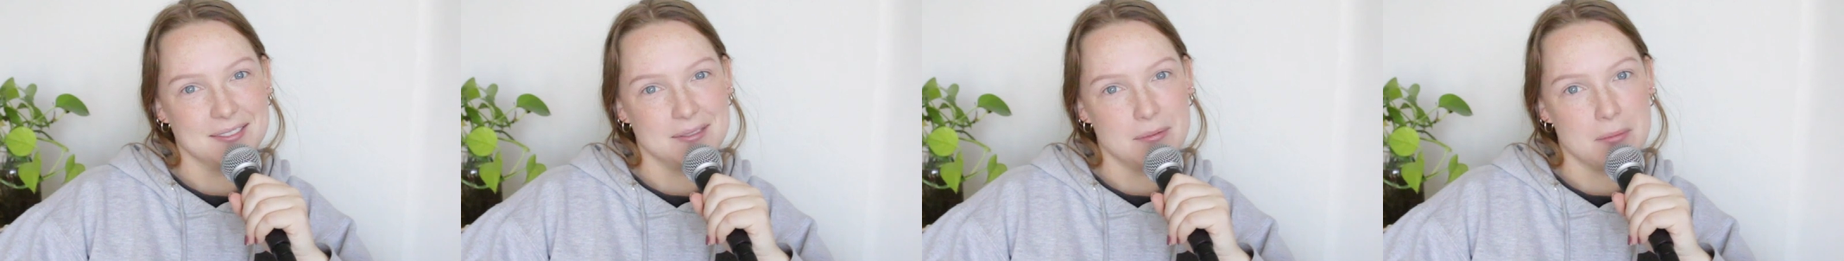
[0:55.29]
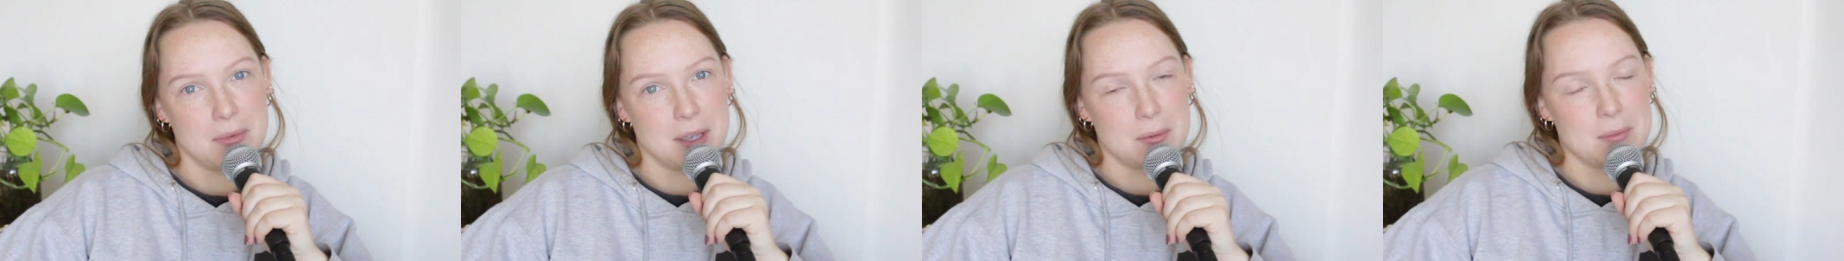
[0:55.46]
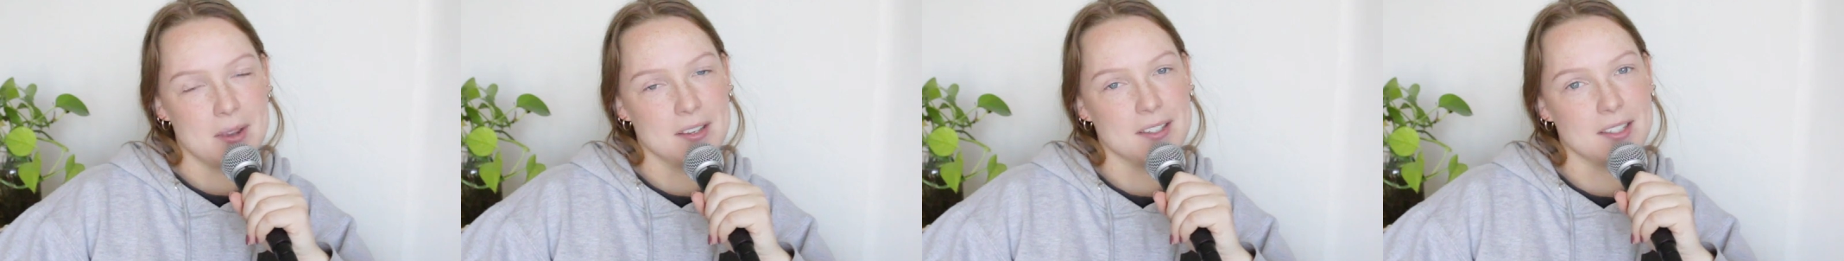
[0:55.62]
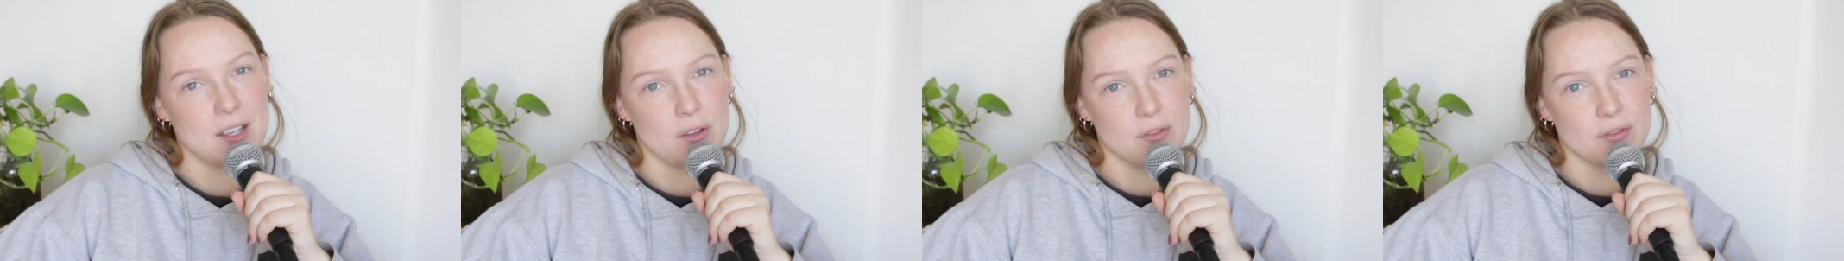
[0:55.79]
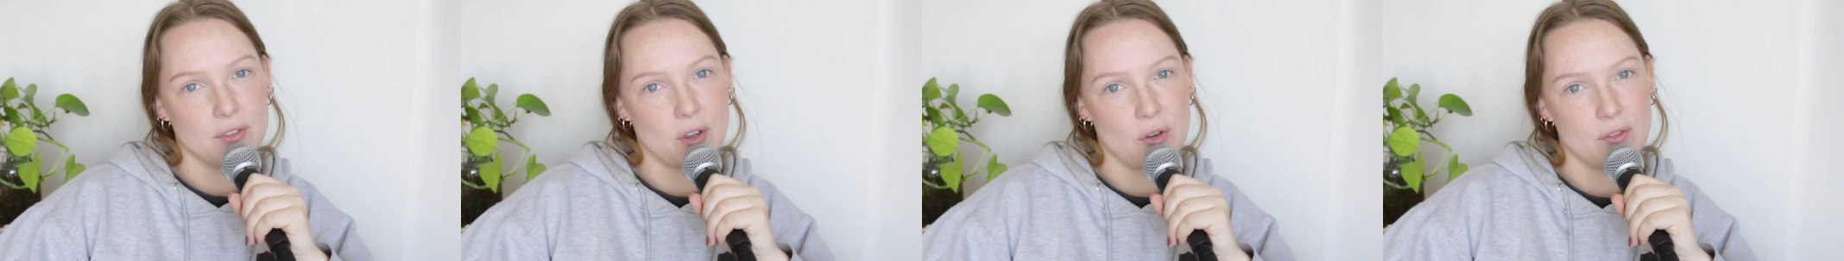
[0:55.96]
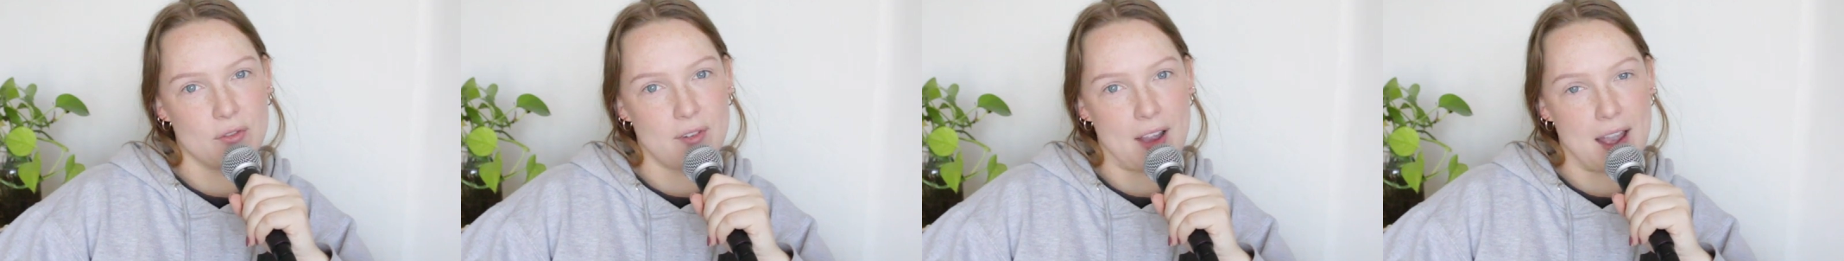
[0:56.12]
Make myself
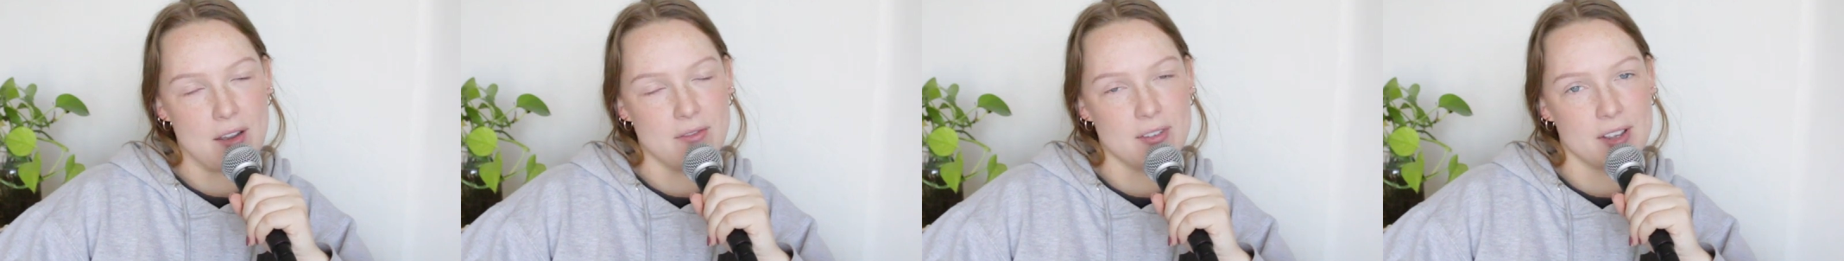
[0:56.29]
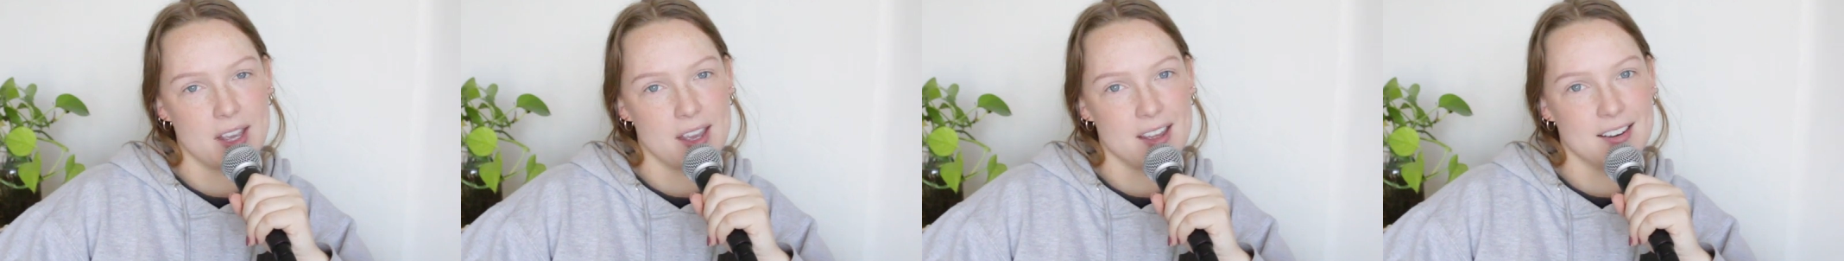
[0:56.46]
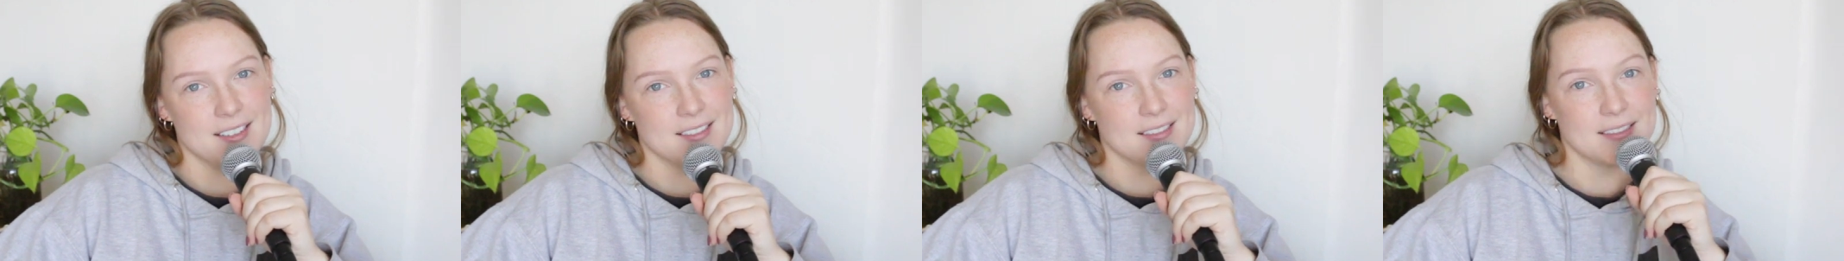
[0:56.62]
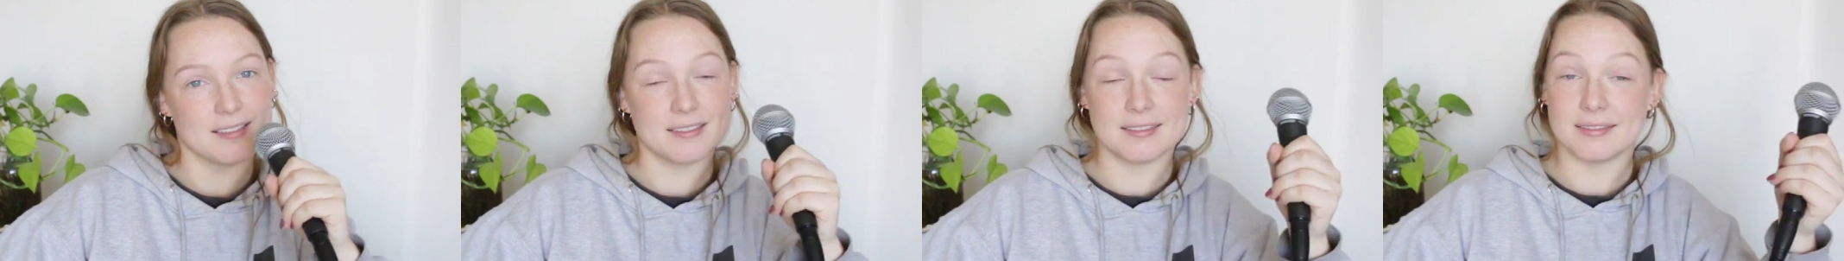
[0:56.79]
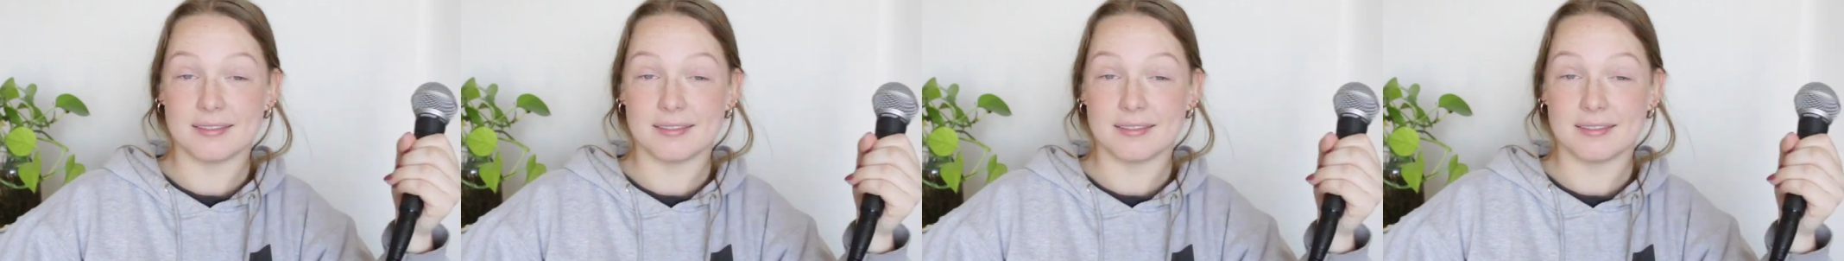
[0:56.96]
feel five again.